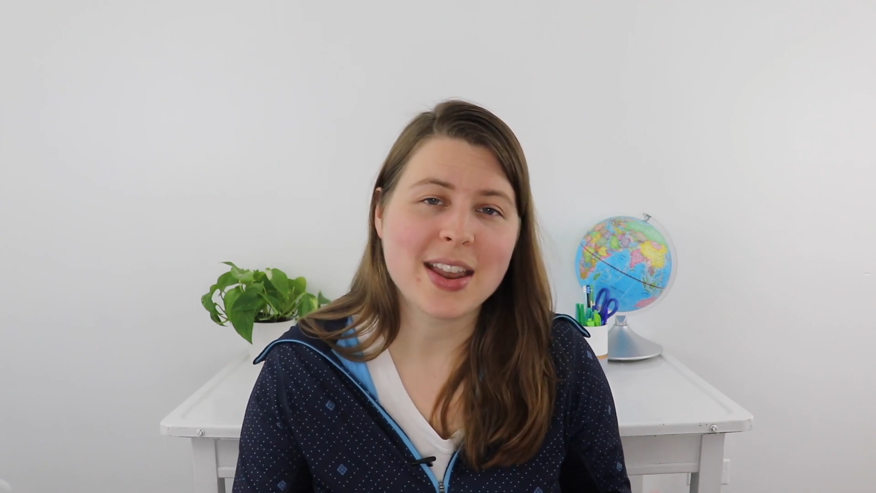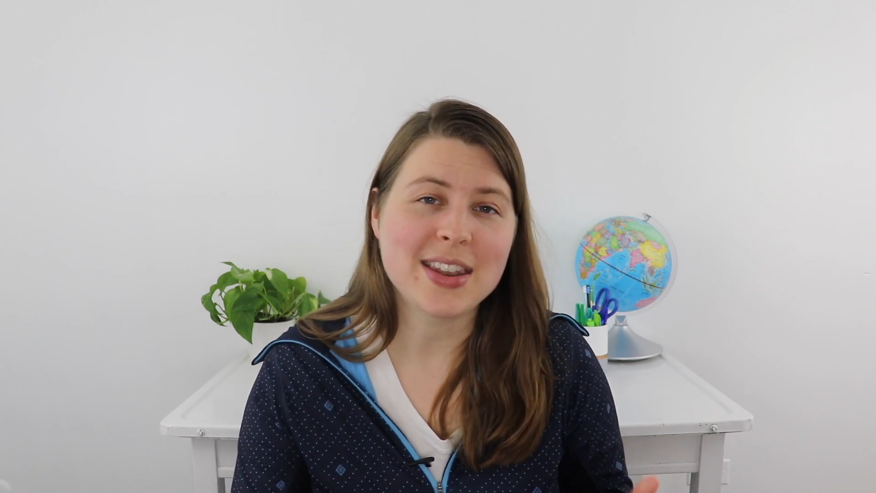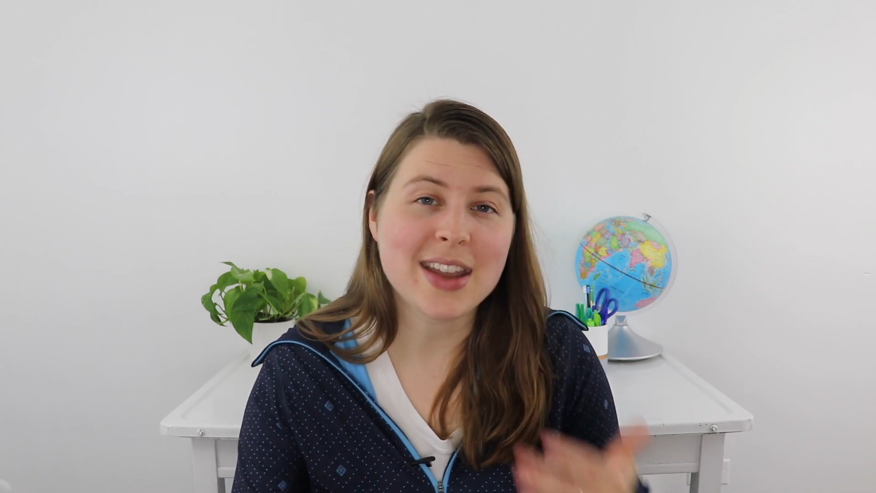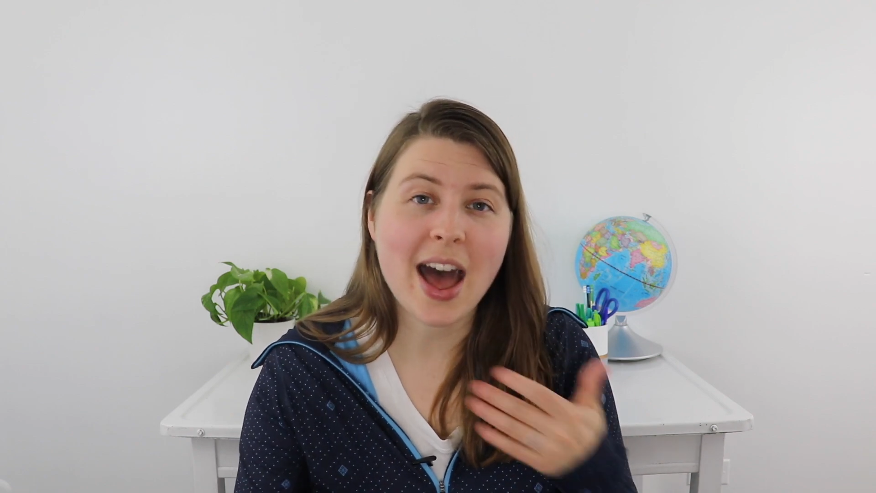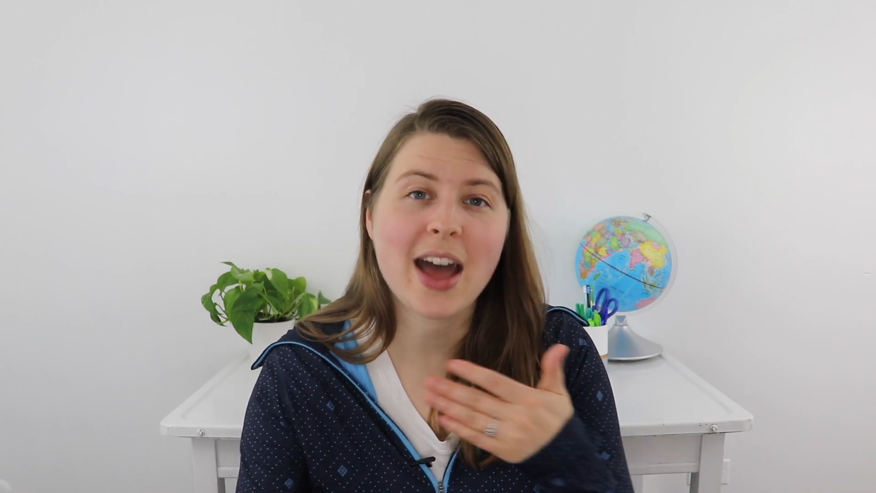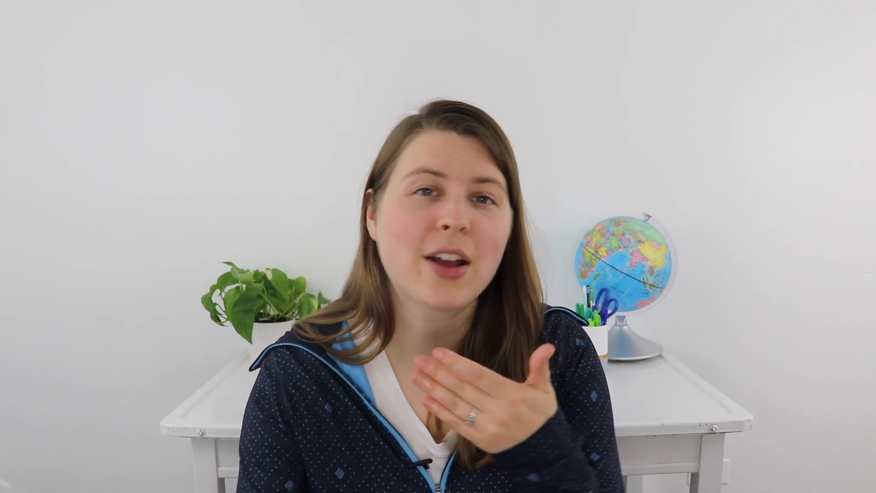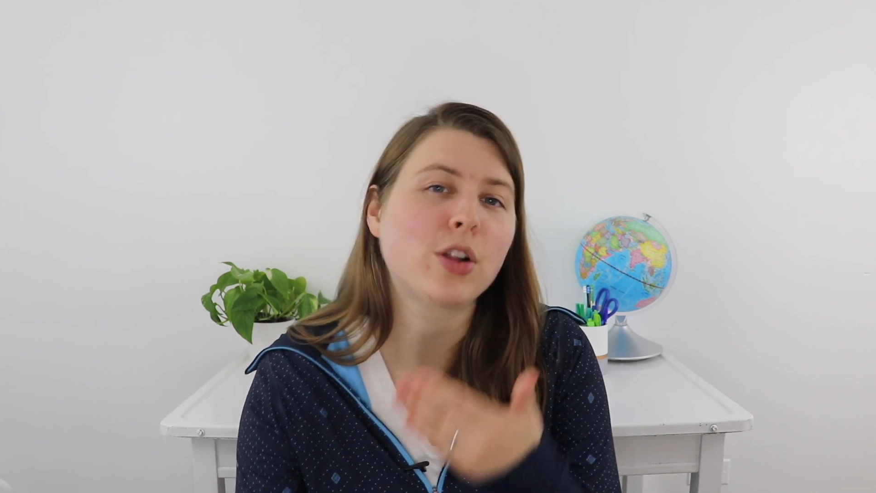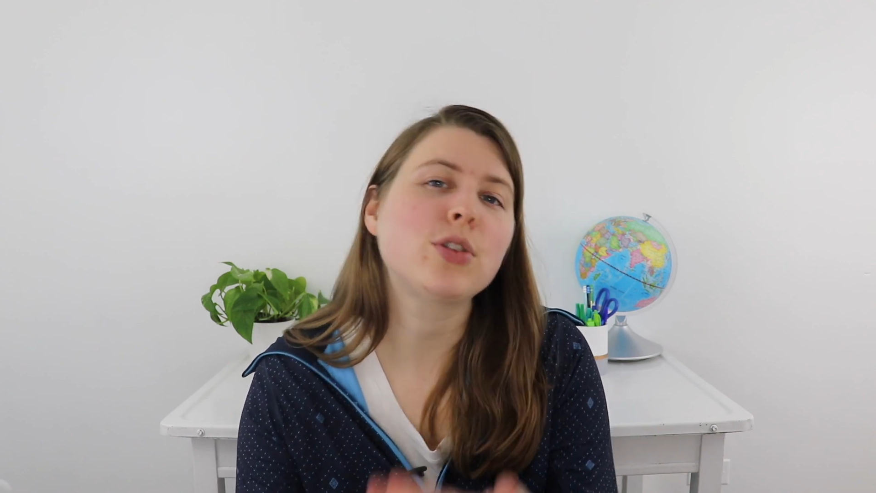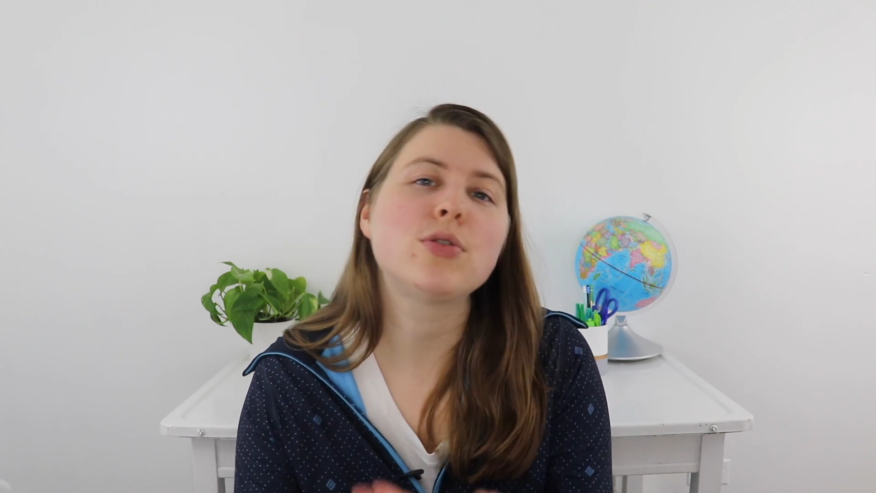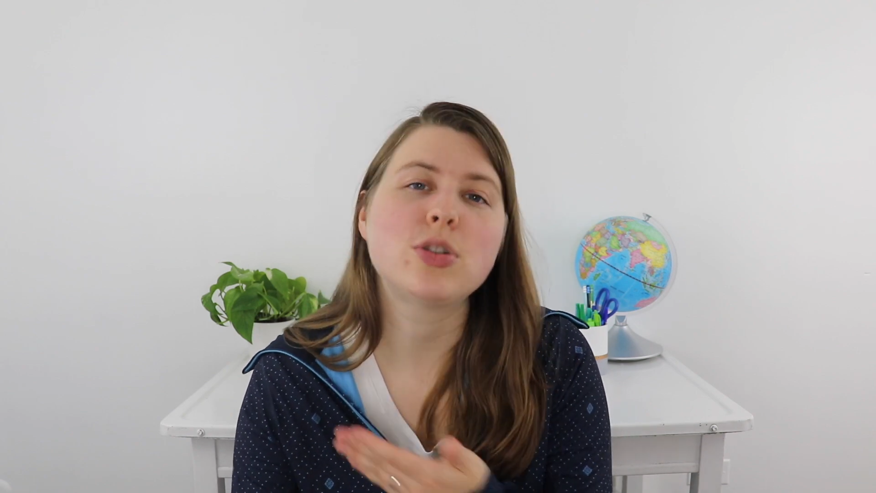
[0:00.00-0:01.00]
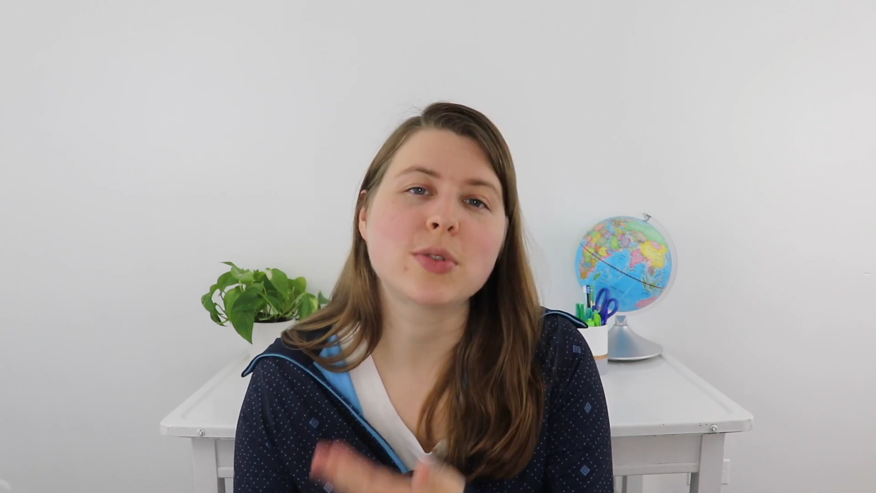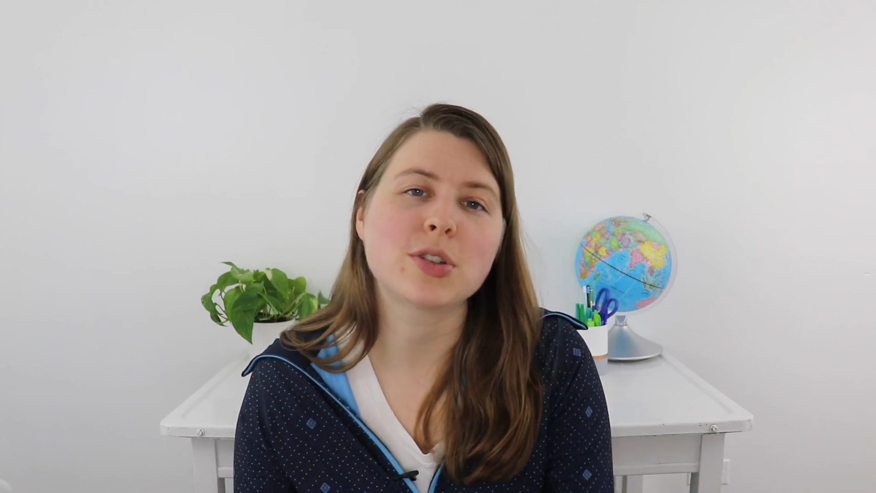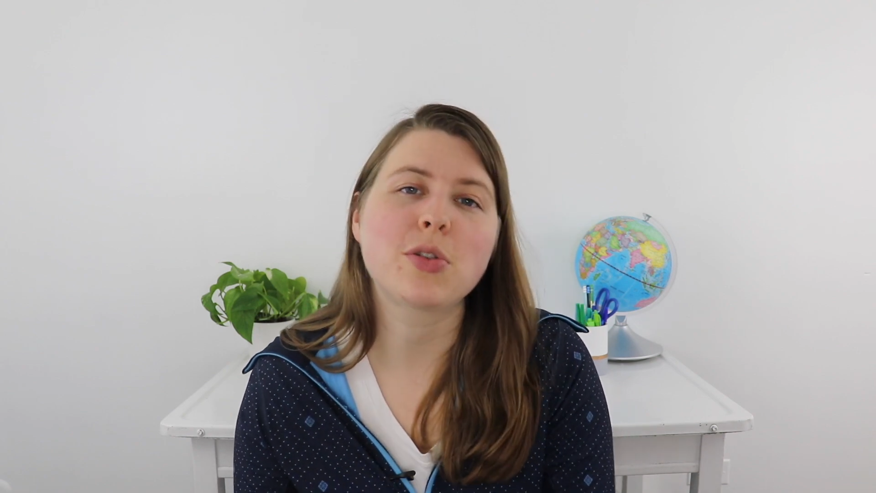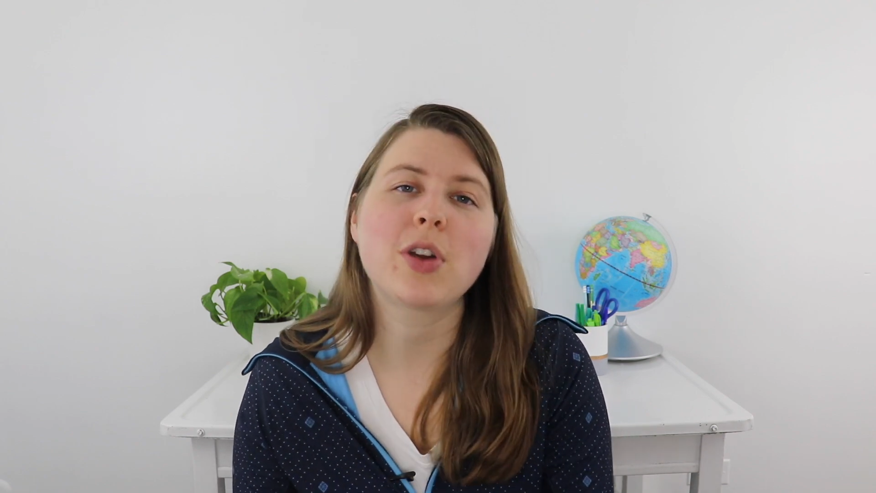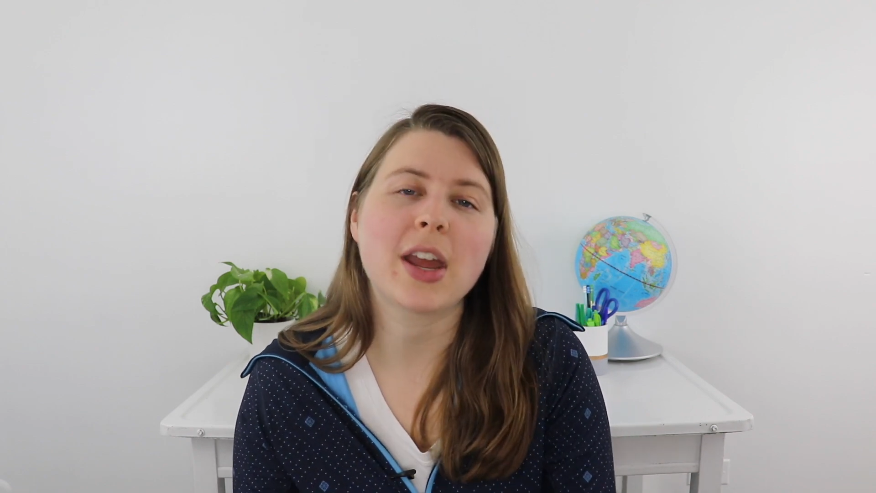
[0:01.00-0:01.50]
not glued to a
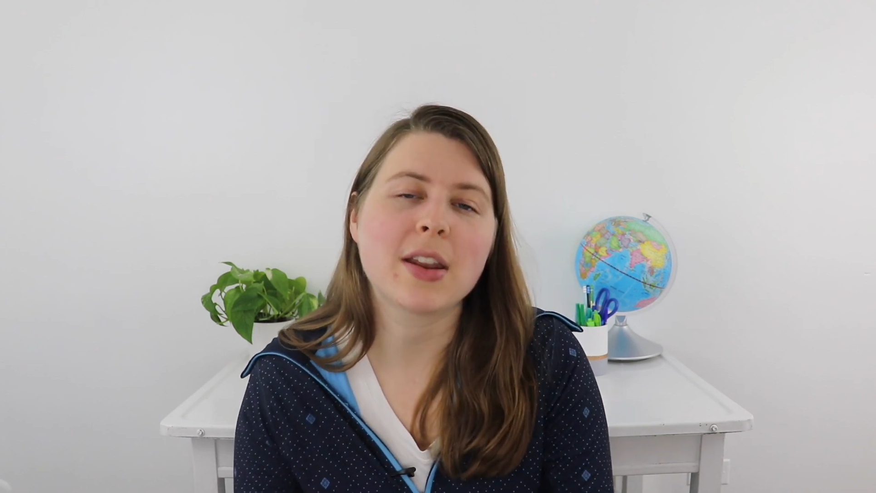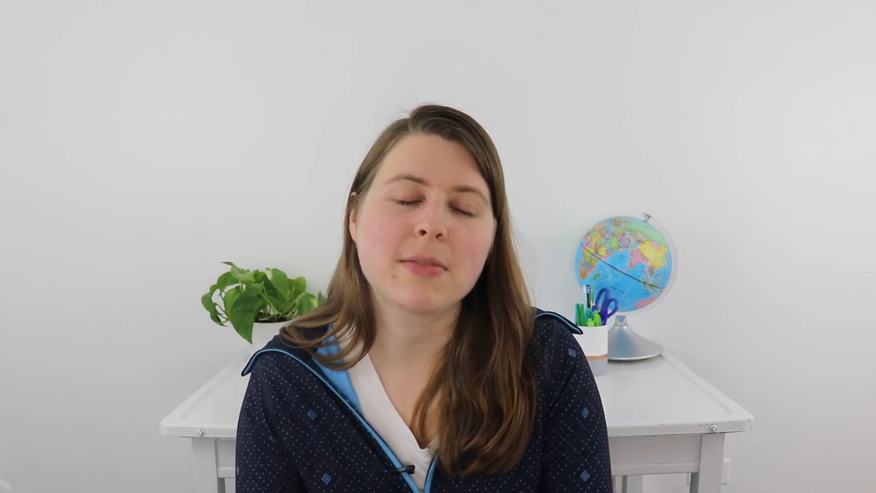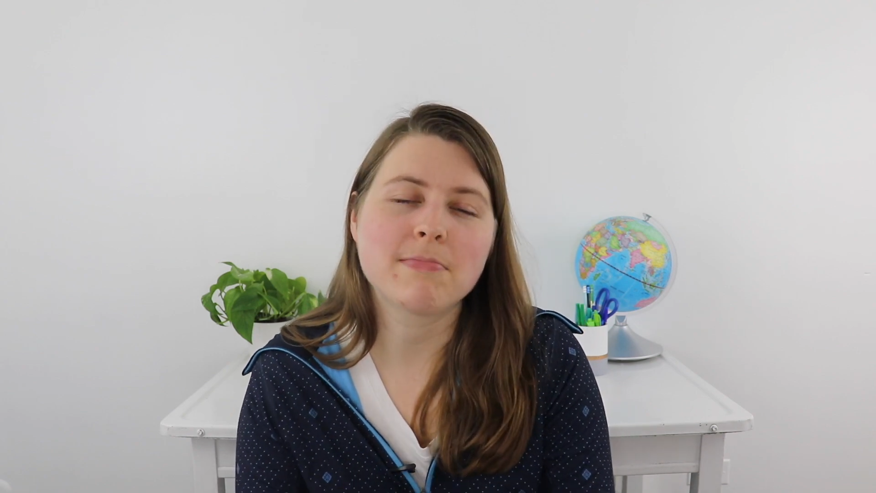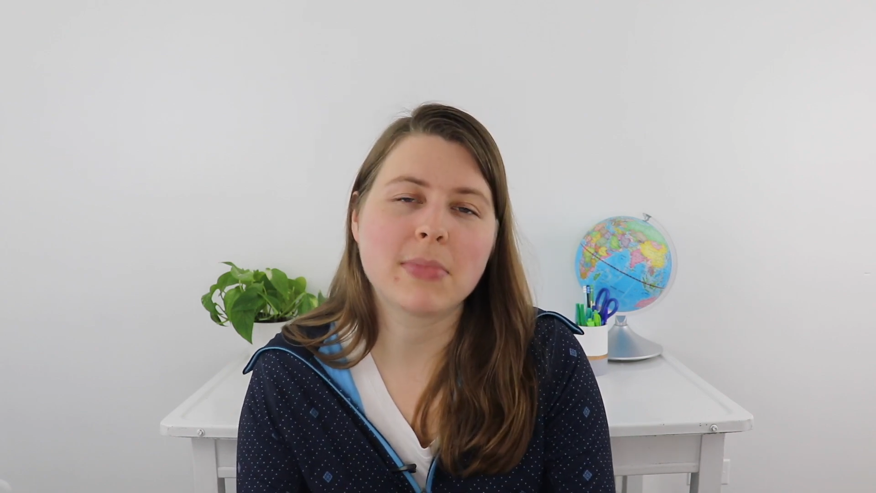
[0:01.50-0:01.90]
screen.